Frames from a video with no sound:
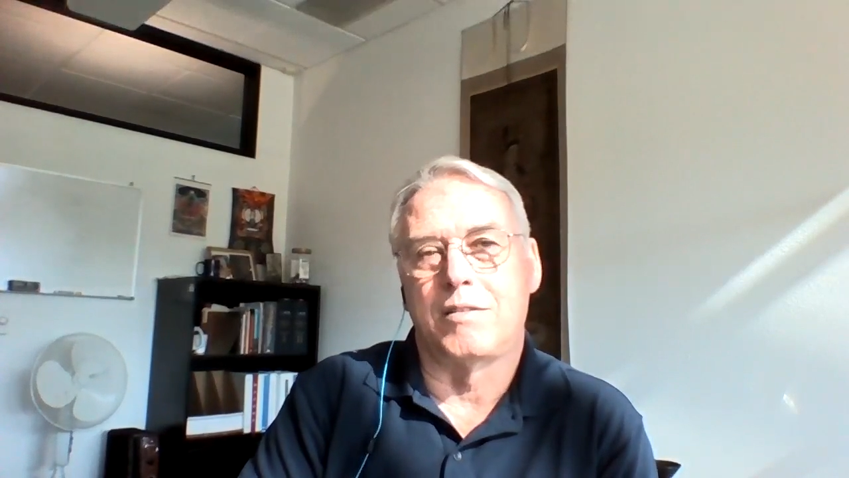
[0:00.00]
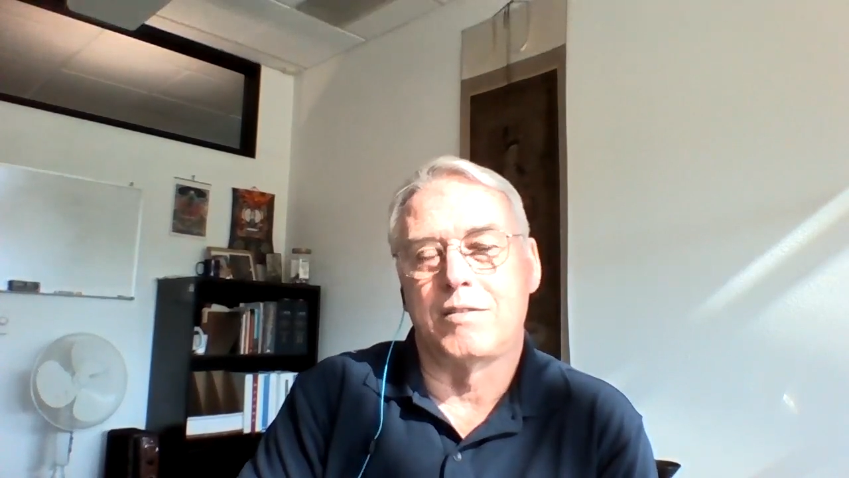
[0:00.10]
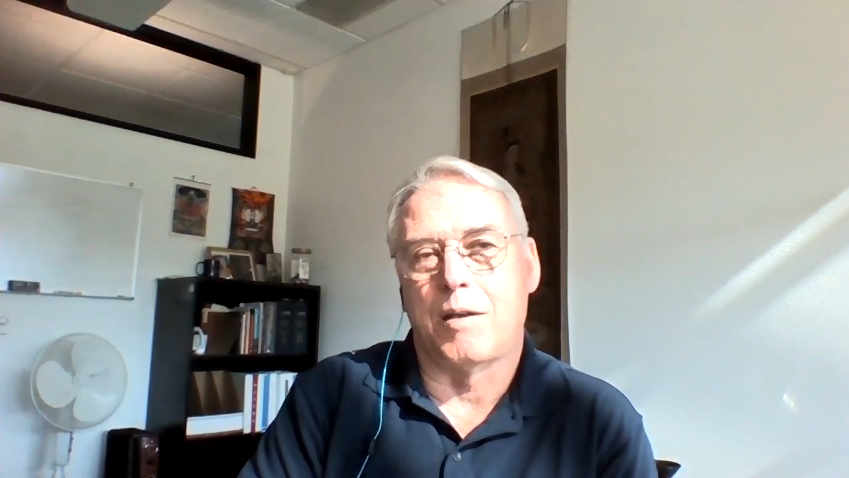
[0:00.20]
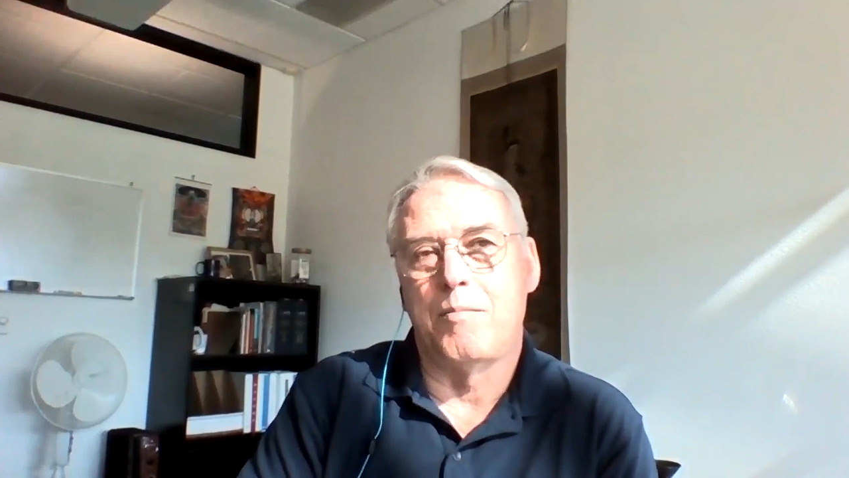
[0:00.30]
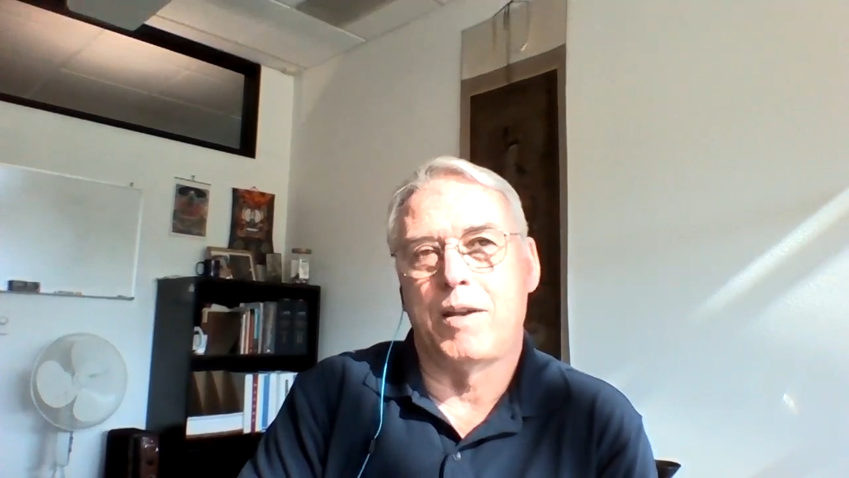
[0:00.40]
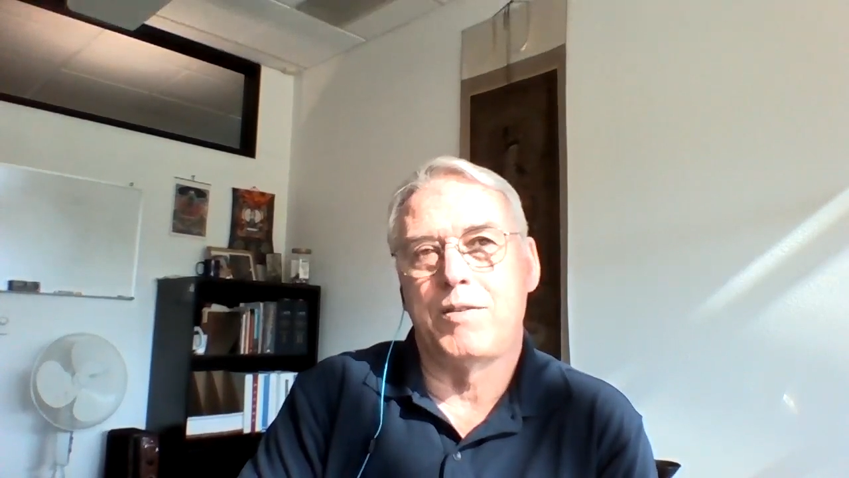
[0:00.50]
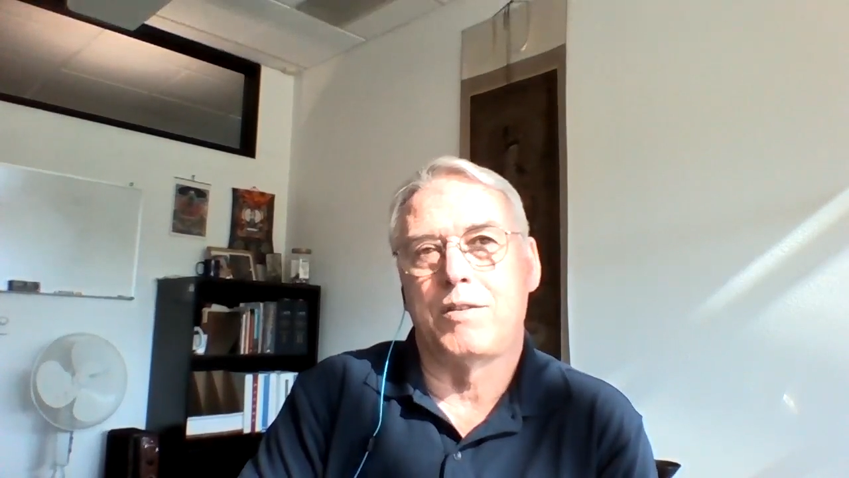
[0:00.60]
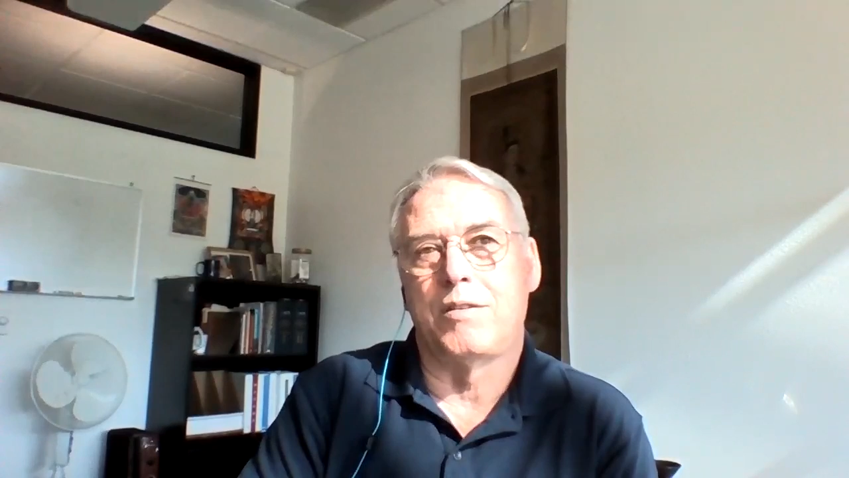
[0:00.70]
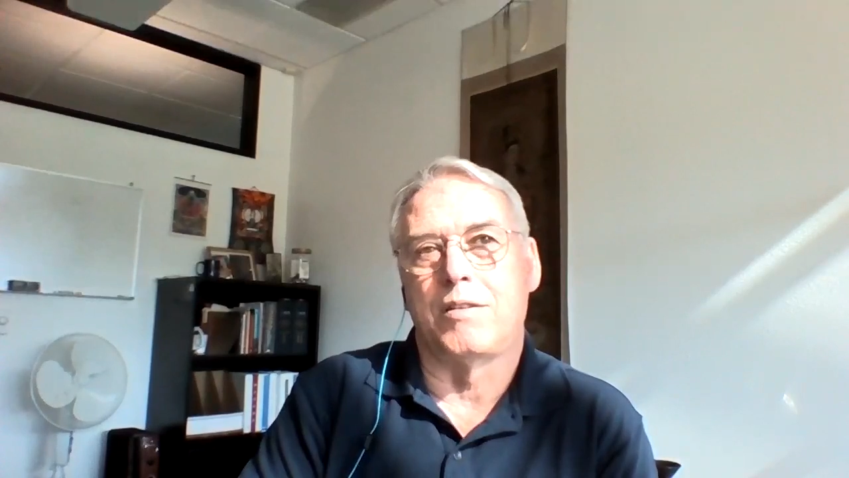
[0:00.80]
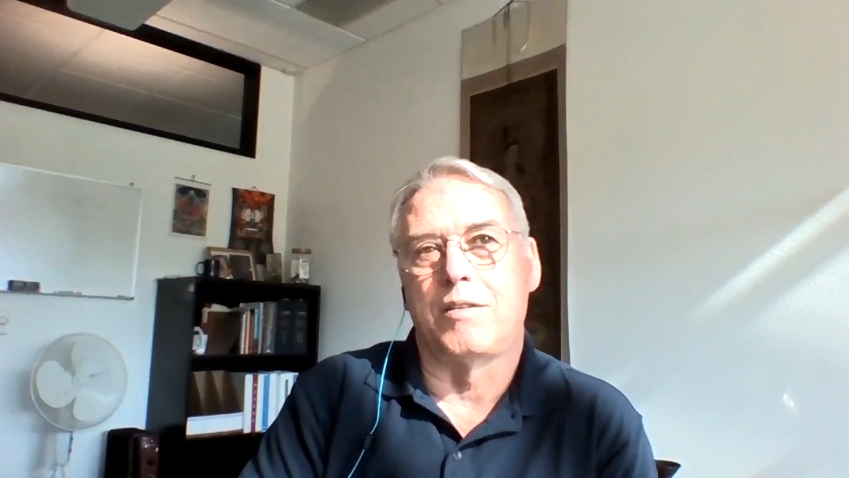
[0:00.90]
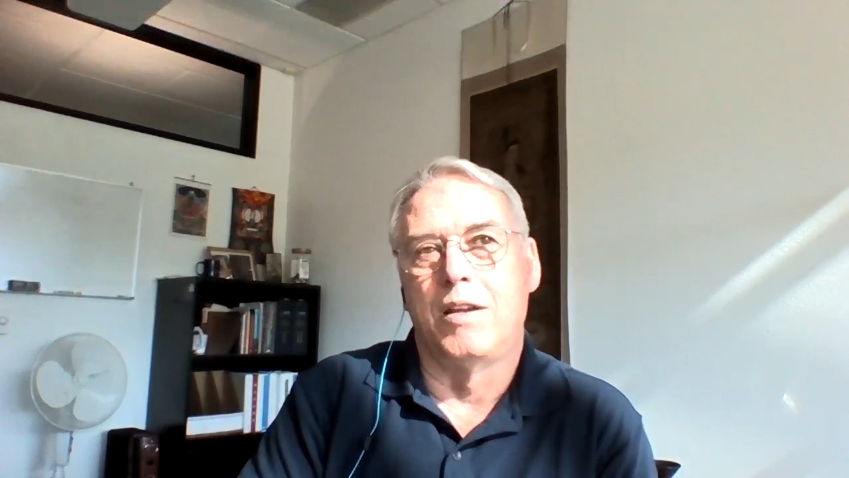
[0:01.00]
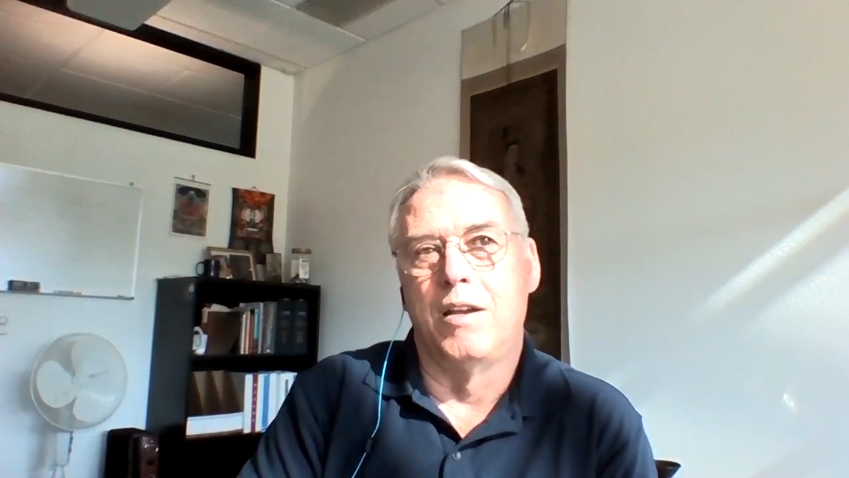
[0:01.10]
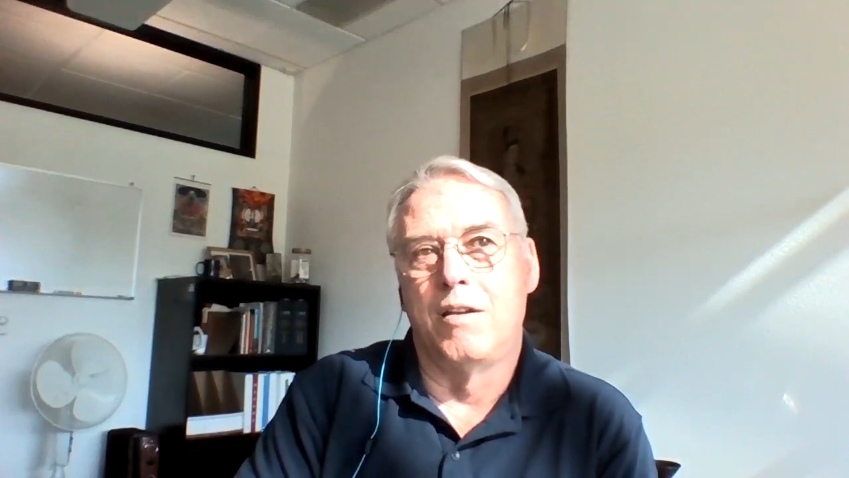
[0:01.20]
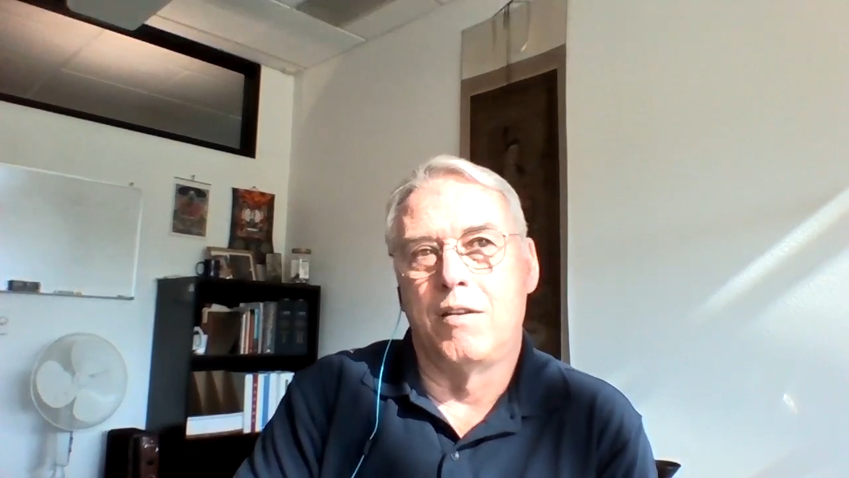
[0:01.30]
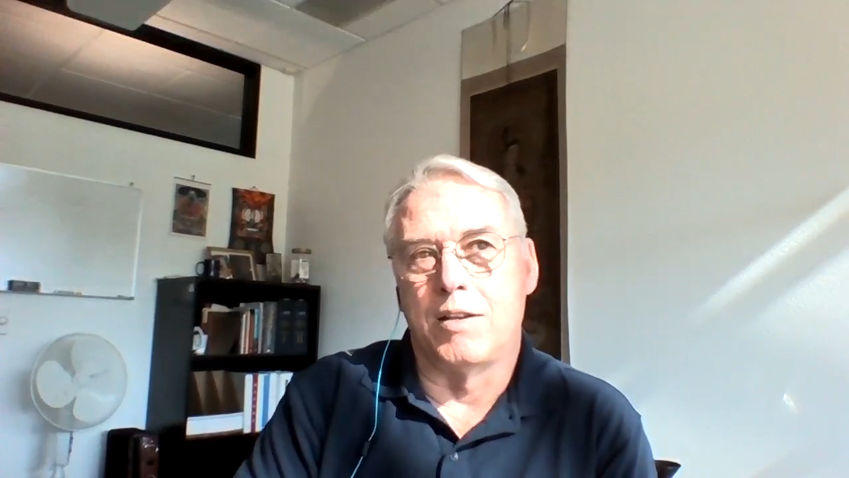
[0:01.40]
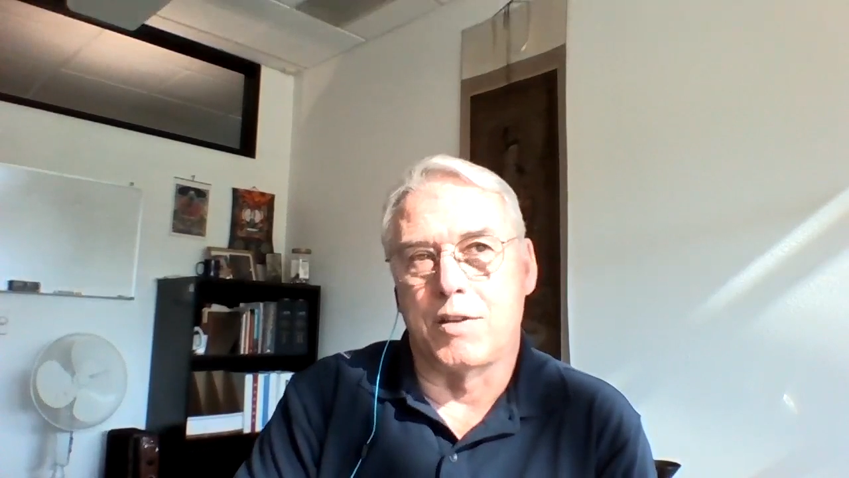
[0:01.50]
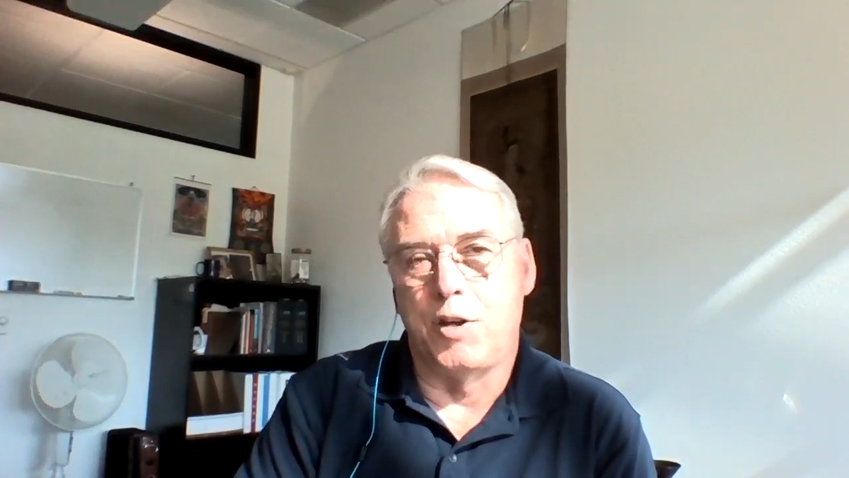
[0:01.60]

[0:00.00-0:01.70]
As I mentioned, as